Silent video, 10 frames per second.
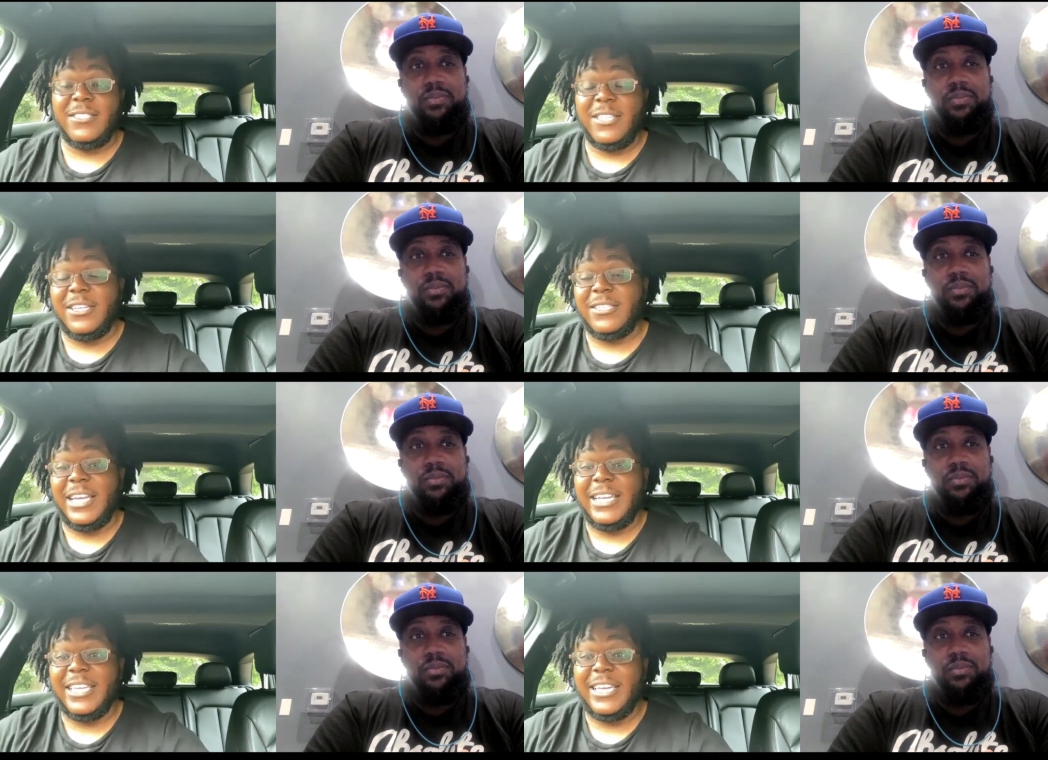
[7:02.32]
Speaker 1: and things
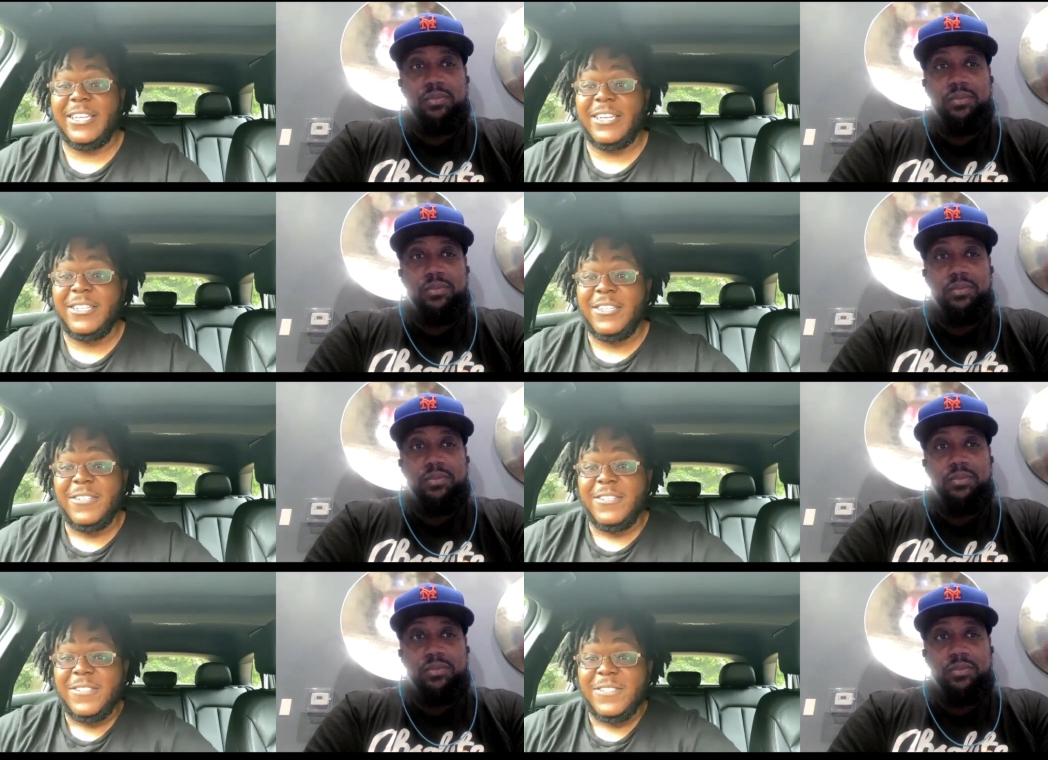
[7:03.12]
like that now.
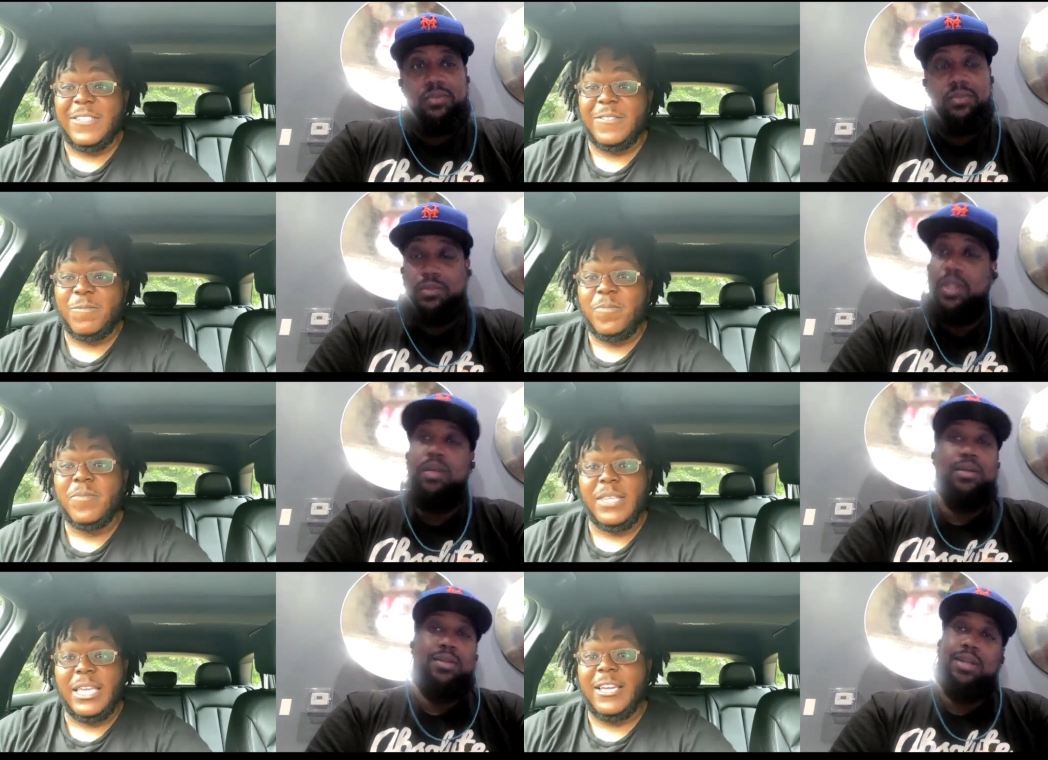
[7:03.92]
So
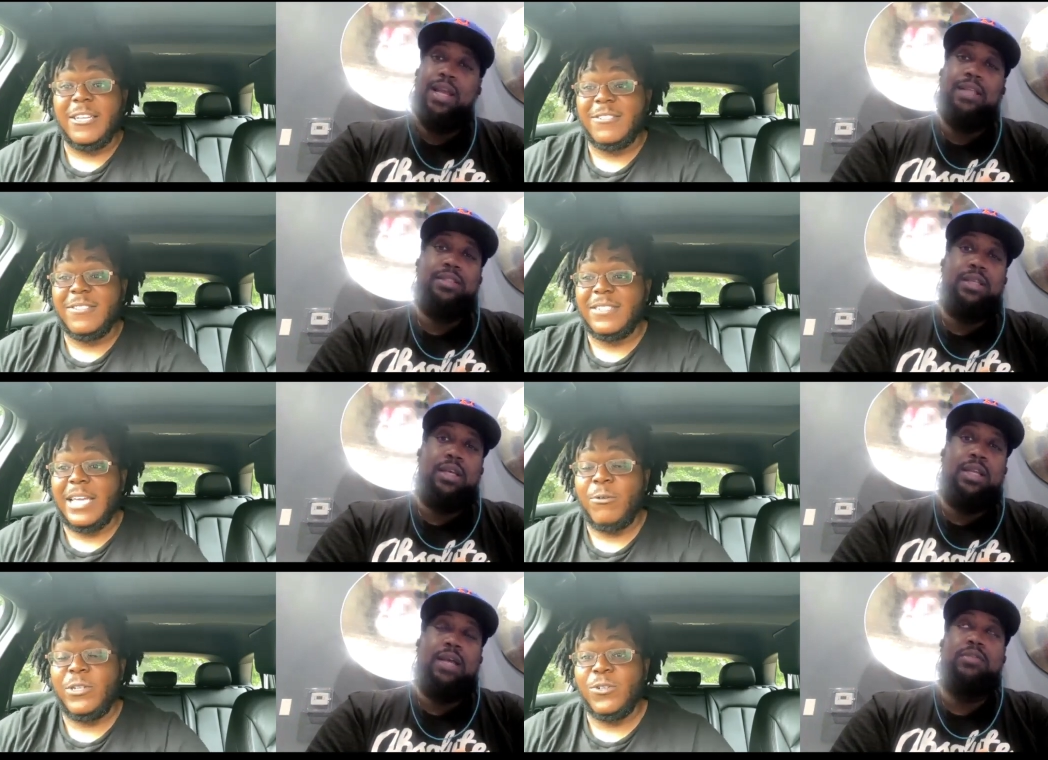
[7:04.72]
Speaker 2: yeah, and that's,
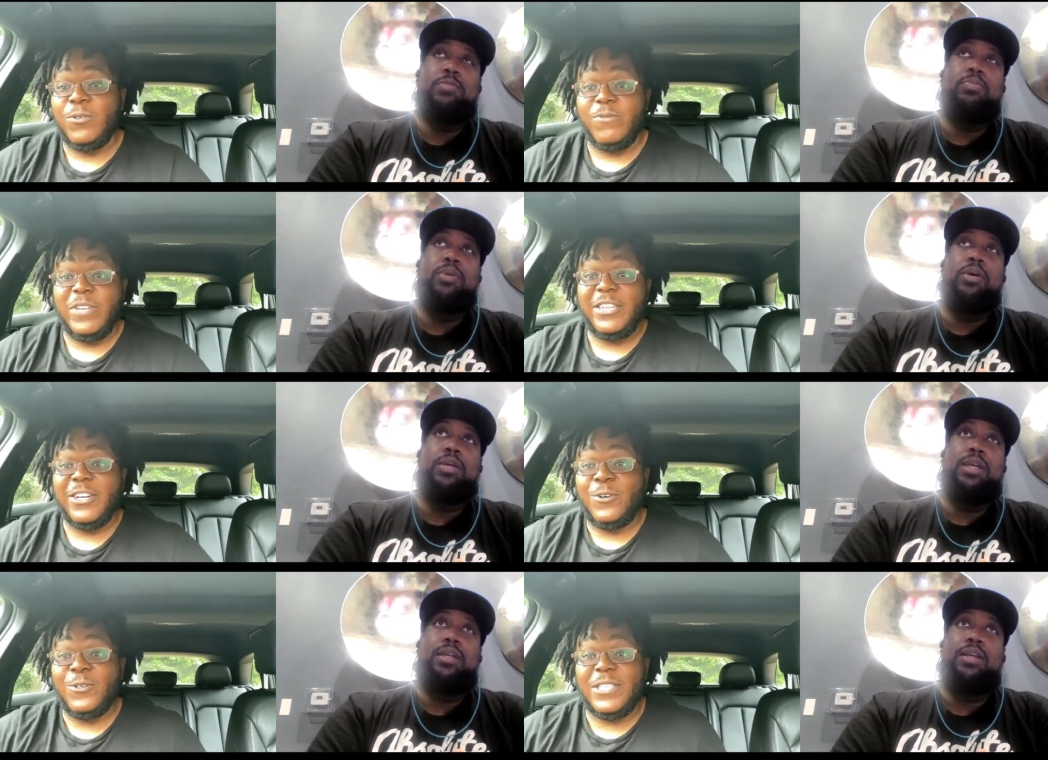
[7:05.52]
how we do.
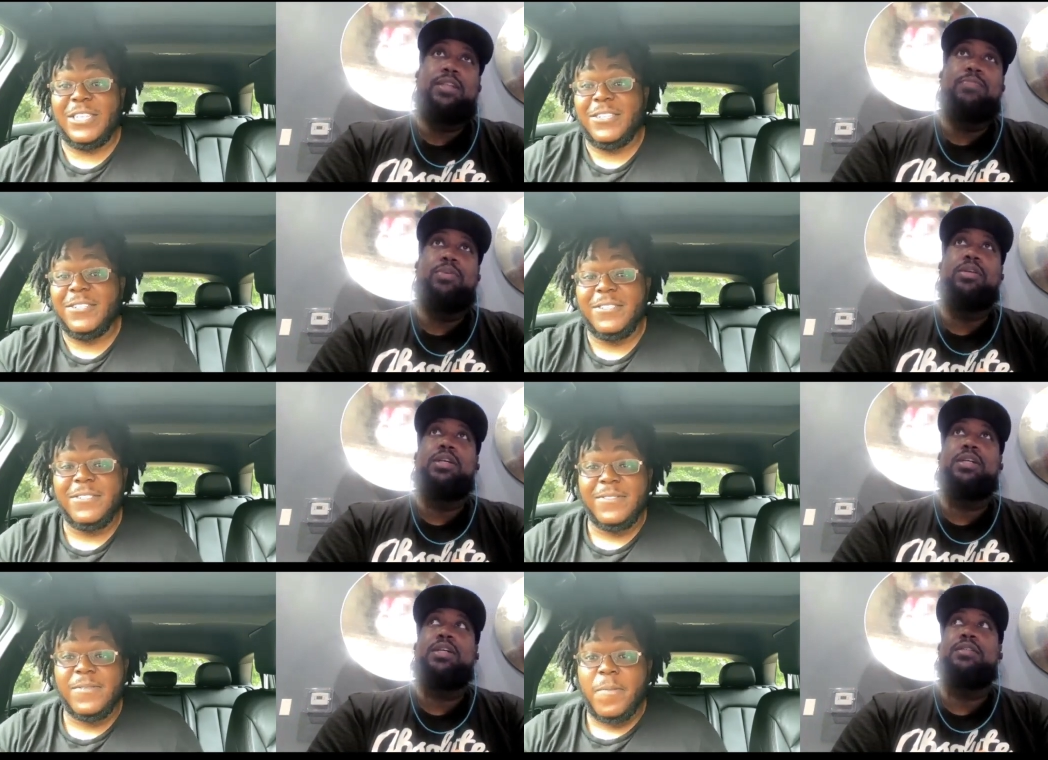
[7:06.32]
Brilliant. It's
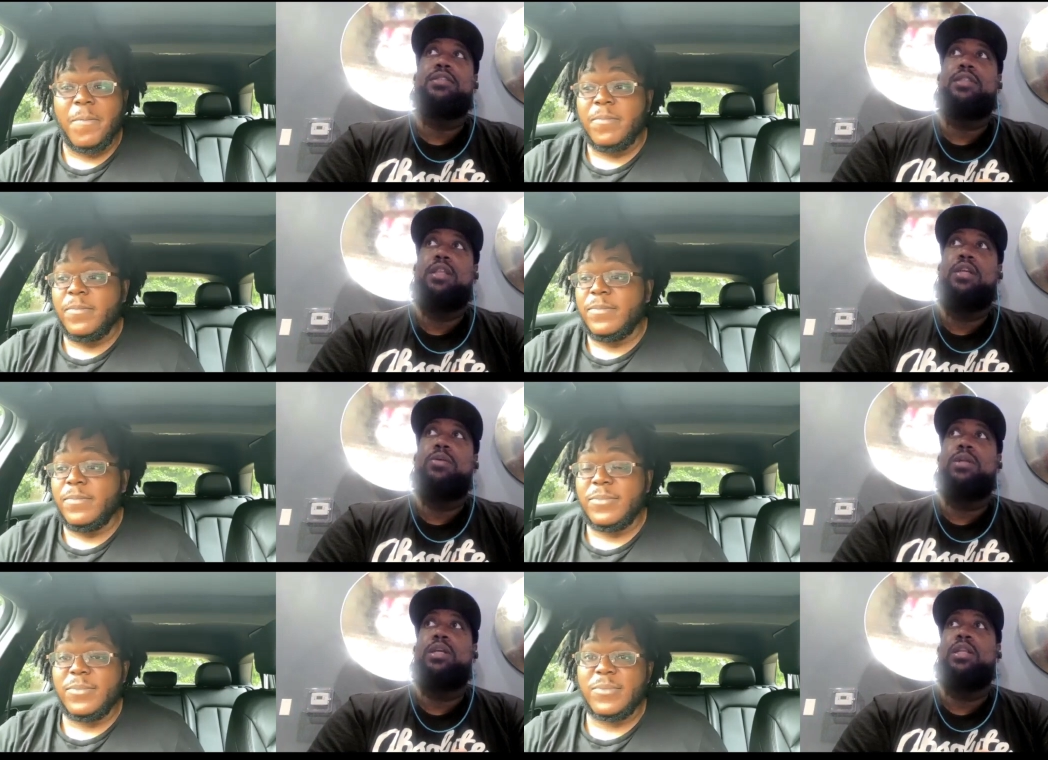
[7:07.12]
brilliant because it's
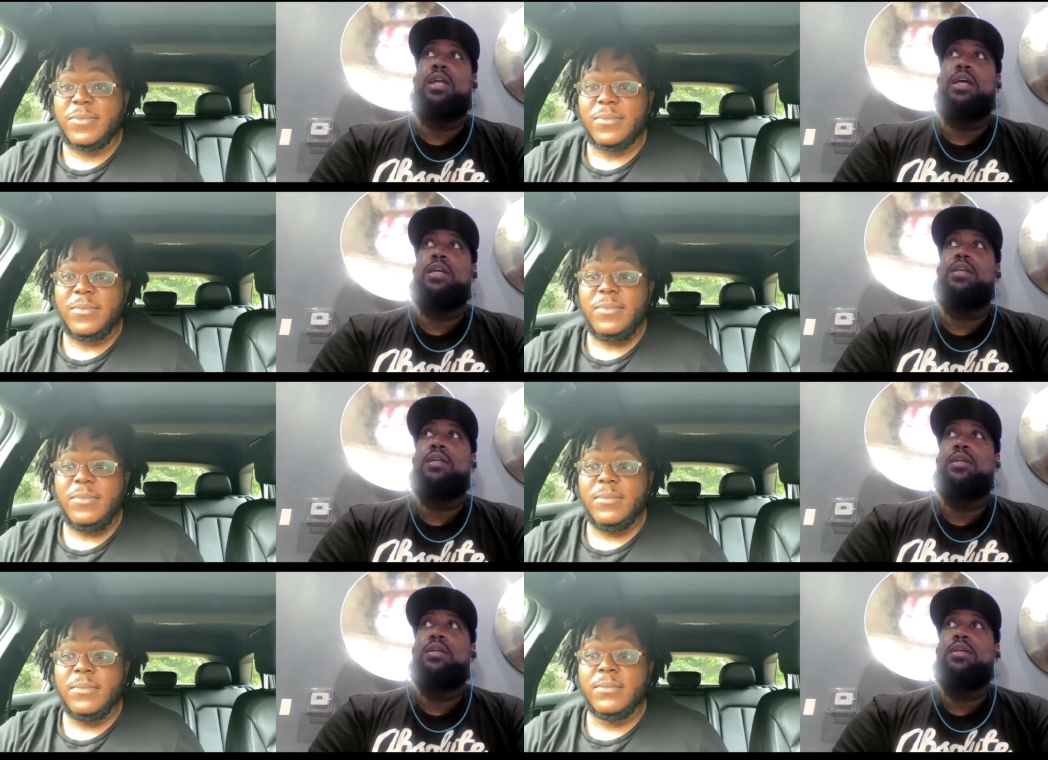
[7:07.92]
literally like
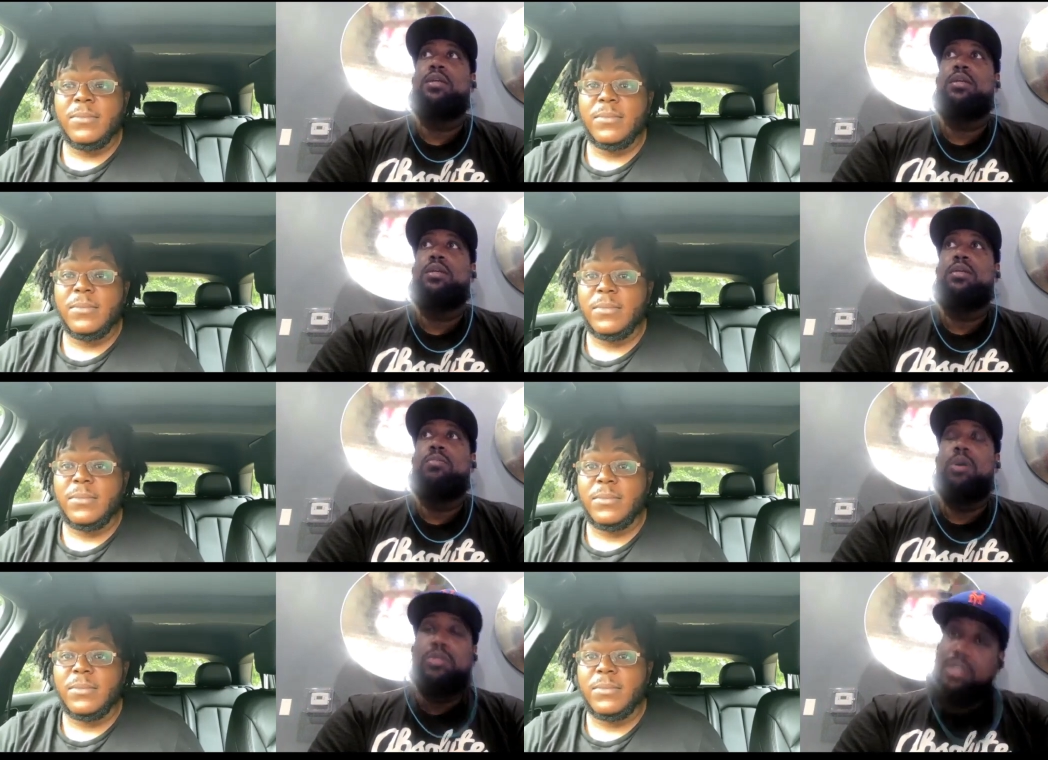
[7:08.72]

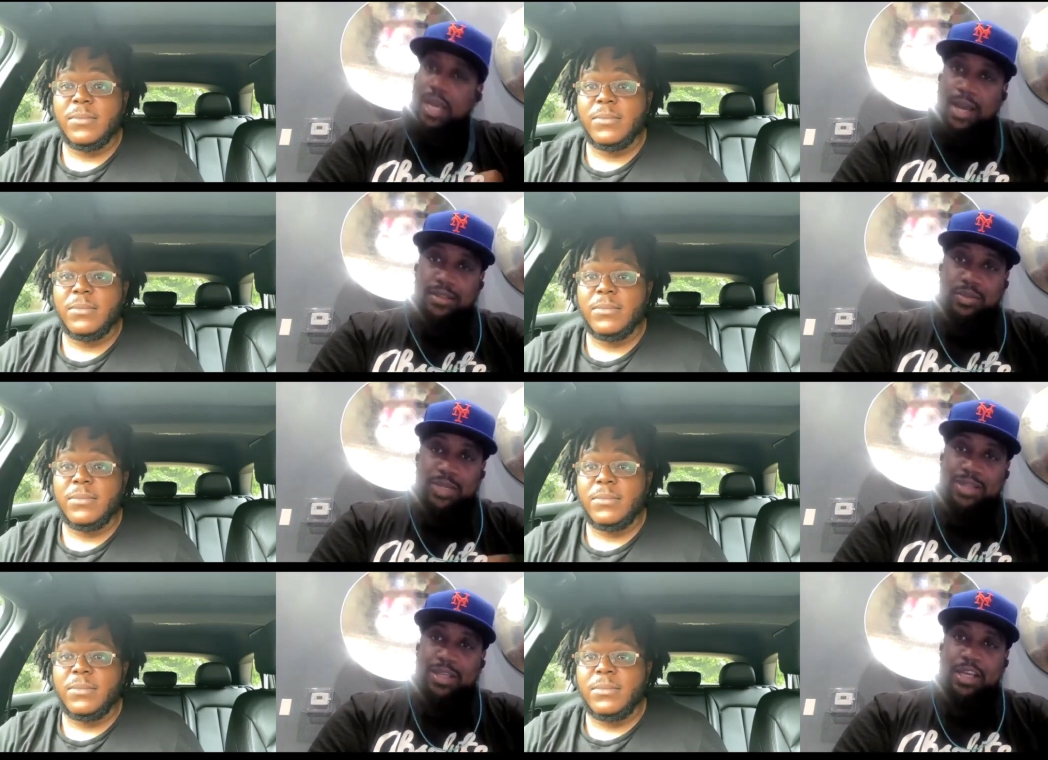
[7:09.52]
most cats when they think